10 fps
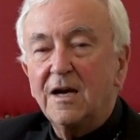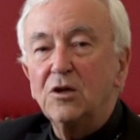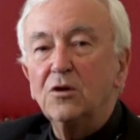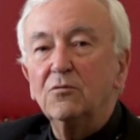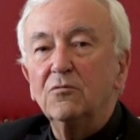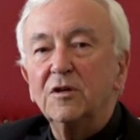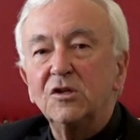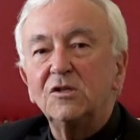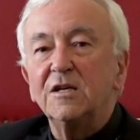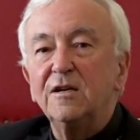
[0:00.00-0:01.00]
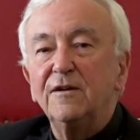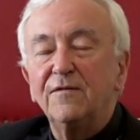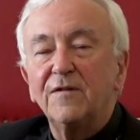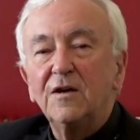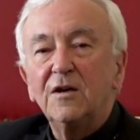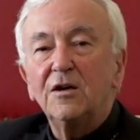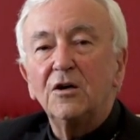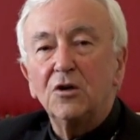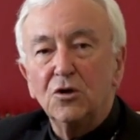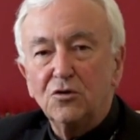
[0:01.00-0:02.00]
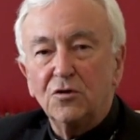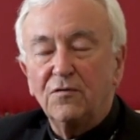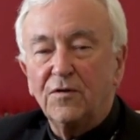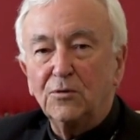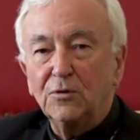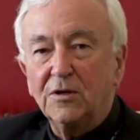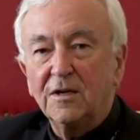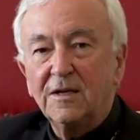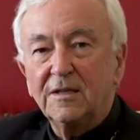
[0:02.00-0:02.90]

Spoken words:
and you'll receive 100-fold